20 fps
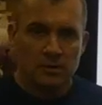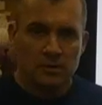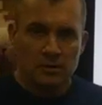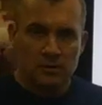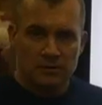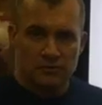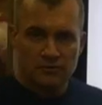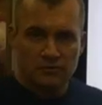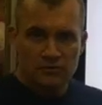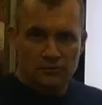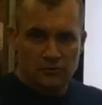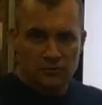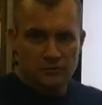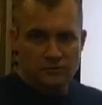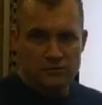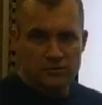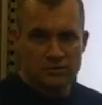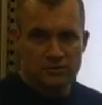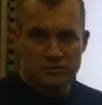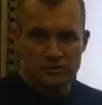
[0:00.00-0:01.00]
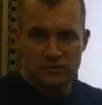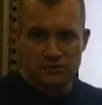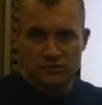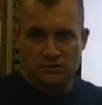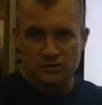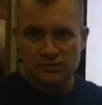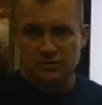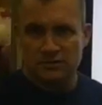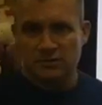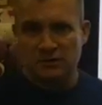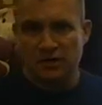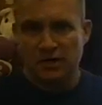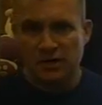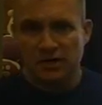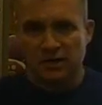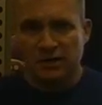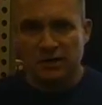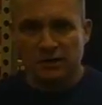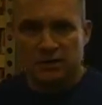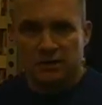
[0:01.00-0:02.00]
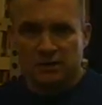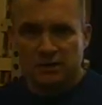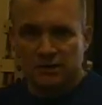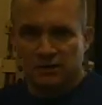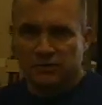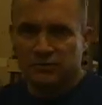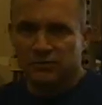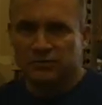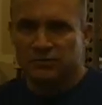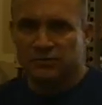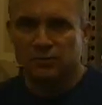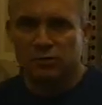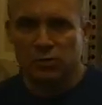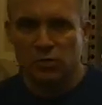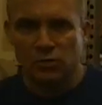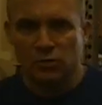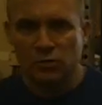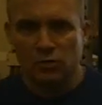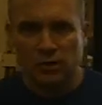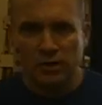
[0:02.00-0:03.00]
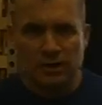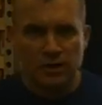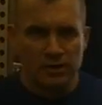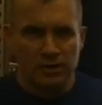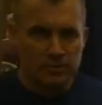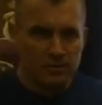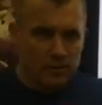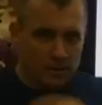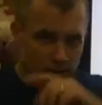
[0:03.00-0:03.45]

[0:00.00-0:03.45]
Here's services, here's design, here's program.